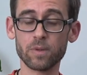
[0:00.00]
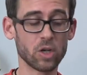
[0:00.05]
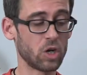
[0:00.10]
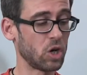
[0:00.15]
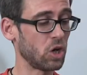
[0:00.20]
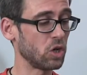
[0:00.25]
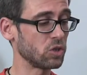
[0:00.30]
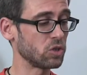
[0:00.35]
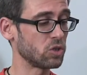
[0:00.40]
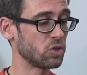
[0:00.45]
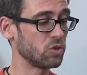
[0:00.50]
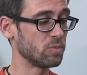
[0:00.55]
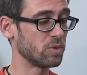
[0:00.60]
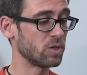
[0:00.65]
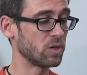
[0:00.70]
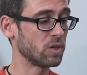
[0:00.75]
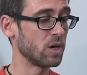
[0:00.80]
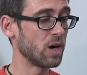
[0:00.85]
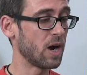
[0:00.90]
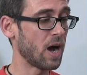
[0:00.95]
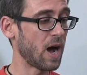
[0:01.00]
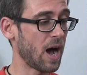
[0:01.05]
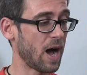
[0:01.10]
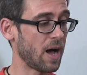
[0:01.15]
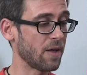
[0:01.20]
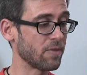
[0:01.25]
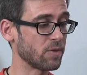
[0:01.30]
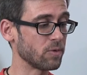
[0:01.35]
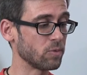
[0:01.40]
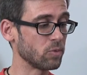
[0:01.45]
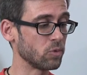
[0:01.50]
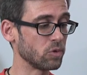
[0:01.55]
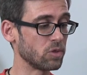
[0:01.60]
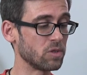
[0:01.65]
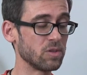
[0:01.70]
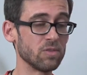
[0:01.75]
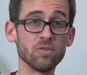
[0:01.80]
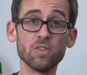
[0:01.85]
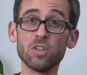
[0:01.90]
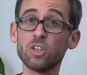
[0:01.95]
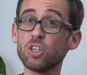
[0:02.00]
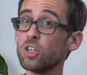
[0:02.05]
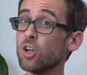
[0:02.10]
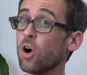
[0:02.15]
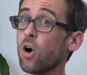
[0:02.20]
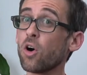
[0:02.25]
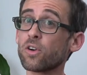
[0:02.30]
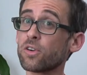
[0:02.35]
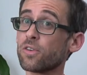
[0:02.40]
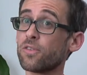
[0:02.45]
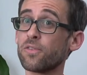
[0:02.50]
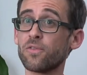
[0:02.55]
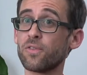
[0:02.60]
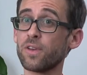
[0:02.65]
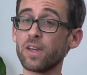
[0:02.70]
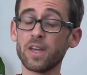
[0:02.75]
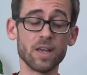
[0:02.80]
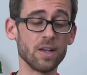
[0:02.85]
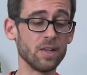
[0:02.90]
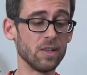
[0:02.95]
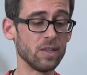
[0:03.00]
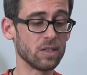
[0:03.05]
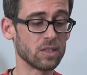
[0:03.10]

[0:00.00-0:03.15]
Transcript: consumer underwater videography.